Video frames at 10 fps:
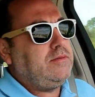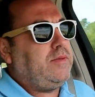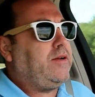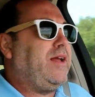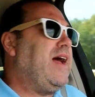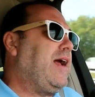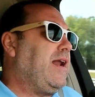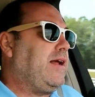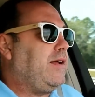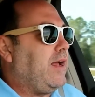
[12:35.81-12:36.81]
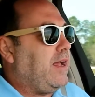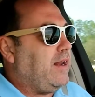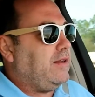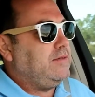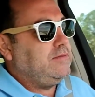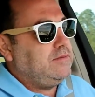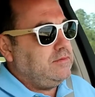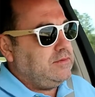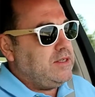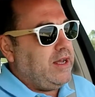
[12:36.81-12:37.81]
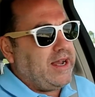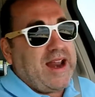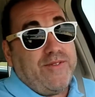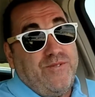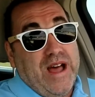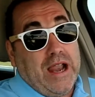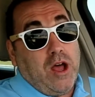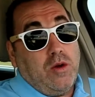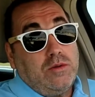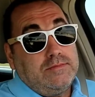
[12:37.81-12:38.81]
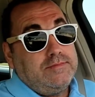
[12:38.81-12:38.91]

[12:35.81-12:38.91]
I'm like, yeah, I got a I got a I got a fellow